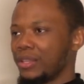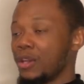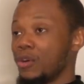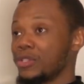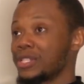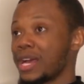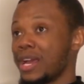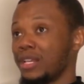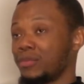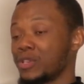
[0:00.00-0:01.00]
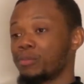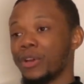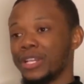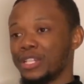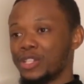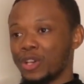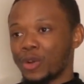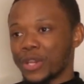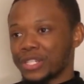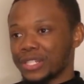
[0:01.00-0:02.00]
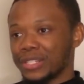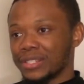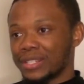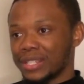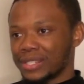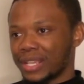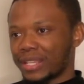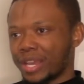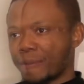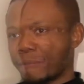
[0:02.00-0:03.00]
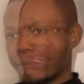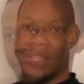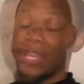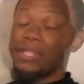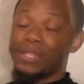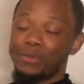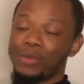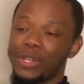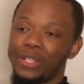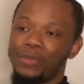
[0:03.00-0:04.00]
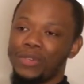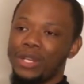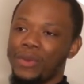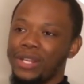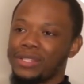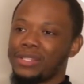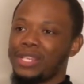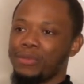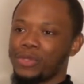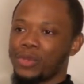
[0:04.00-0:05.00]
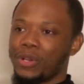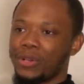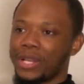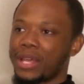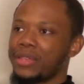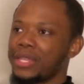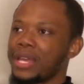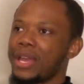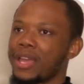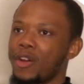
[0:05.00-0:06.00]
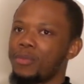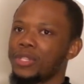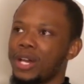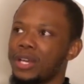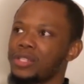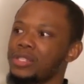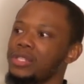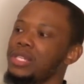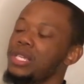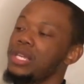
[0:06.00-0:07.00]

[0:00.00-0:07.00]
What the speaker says: their own style of responding to your questions, things like that. They seemed to work really well as a team as well. And I think that helped us